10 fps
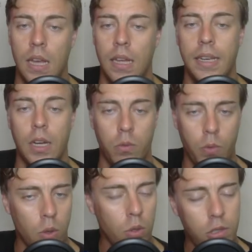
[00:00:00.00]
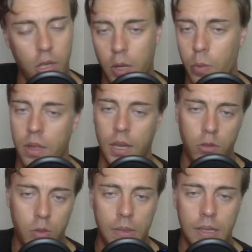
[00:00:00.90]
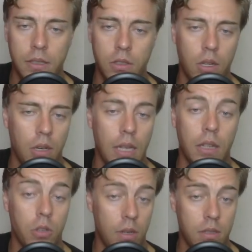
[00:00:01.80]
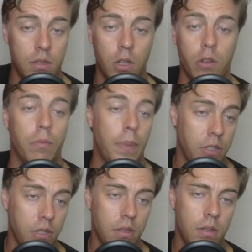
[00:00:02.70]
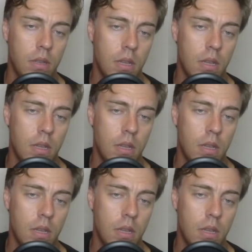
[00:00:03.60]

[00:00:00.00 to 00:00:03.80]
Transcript: Now, we're all starting with $100 million of budget,